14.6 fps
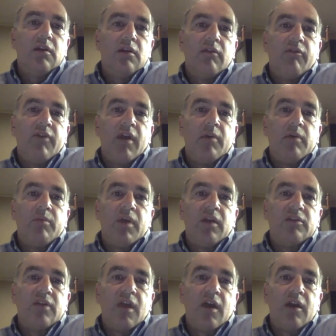the
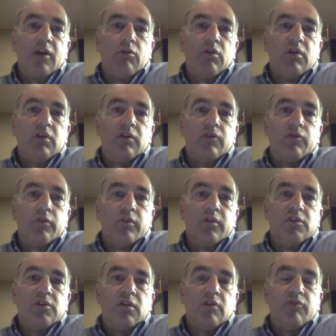family-based categories for
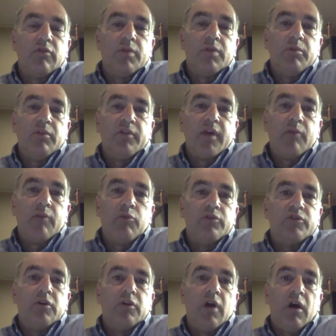this year for people that were
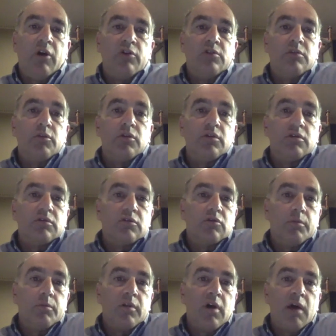still eligible to
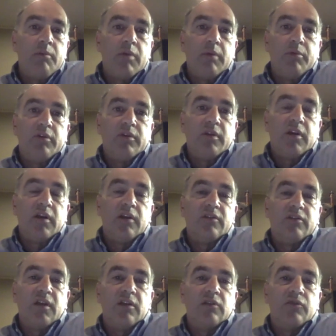apply, people in the United
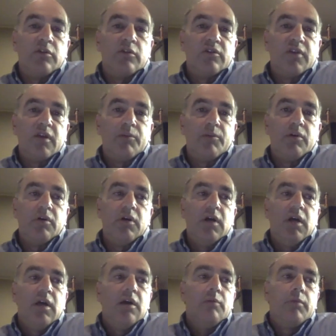States, for example,
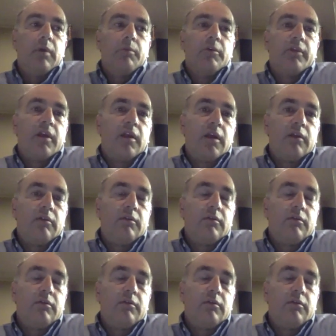people that had,